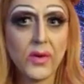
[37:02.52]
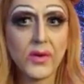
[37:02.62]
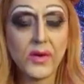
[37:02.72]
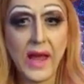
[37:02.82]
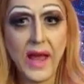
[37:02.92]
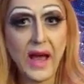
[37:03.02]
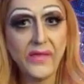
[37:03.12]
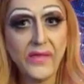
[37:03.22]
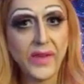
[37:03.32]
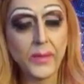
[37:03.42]
to
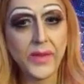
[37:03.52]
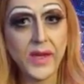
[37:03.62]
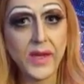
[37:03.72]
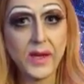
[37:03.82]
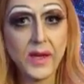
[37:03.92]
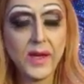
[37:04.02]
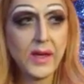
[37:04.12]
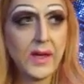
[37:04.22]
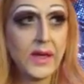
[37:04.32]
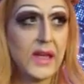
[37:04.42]
have something,
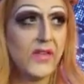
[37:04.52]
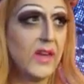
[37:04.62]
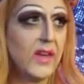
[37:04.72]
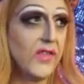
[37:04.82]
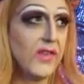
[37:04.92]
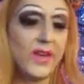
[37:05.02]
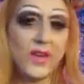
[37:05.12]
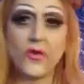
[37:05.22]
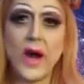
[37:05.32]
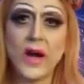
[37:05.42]
even if it's in
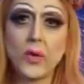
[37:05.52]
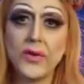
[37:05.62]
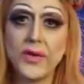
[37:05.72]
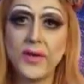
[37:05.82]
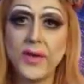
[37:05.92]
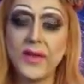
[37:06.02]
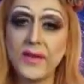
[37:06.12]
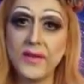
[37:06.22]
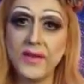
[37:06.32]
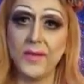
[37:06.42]
the drag world, to say,
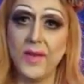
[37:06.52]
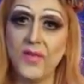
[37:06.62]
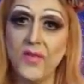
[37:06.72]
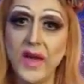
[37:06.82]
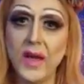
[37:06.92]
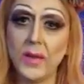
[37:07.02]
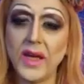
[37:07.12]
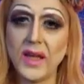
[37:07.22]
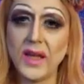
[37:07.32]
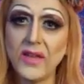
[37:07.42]
this is my
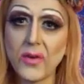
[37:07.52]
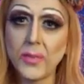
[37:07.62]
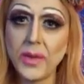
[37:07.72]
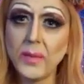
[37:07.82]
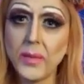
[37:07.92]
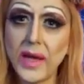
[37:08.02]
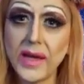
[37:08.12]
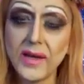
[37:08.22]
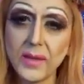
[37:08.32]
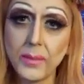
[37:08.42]
family, these are people I
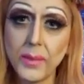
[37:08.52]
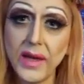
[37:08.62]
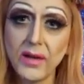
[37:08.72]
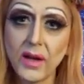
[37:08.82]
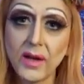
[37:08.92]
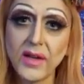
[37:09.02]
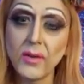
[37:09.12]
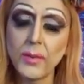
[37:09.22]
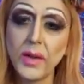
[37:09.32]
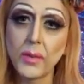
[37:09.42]
can depend on, these
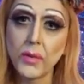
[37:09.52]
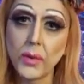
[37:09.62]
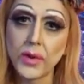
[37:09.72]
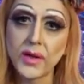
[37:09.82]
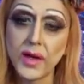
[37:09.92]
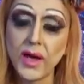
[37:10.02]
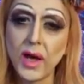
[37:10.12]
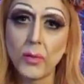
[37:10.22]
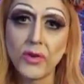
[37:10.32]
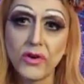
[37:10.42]
are people who are going to
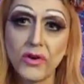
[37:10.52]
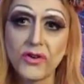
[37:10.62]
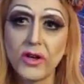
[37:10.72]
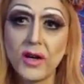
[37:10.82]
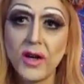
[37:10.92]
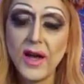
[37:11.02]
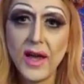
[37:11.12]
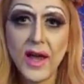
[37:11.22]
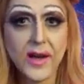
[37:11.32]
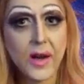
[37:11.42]
help nurture
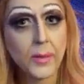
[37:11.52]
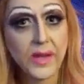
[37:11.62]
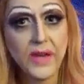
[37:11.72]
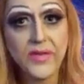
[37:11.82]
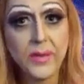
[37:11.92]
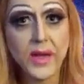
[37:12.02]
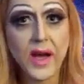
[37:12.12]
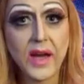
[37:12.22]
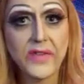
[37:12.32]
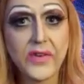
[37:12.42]
and uplift me,
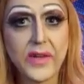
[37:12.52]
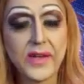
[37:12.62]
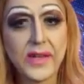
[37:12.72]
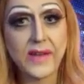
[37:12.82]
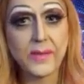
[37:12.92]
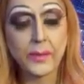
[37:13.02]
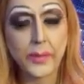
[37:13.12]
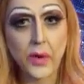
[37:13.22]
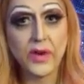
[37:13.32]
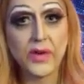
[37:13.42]
I feel like that's
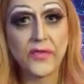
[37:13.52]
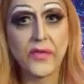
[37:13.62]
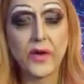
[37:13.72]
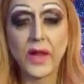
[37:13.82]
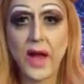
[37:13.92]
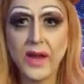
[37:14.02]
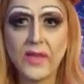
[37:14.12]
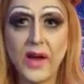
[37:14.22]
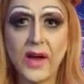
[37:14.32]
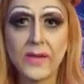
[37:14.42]
important for a lot
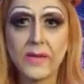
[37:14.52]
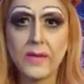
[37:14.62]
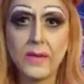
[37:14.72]
of us.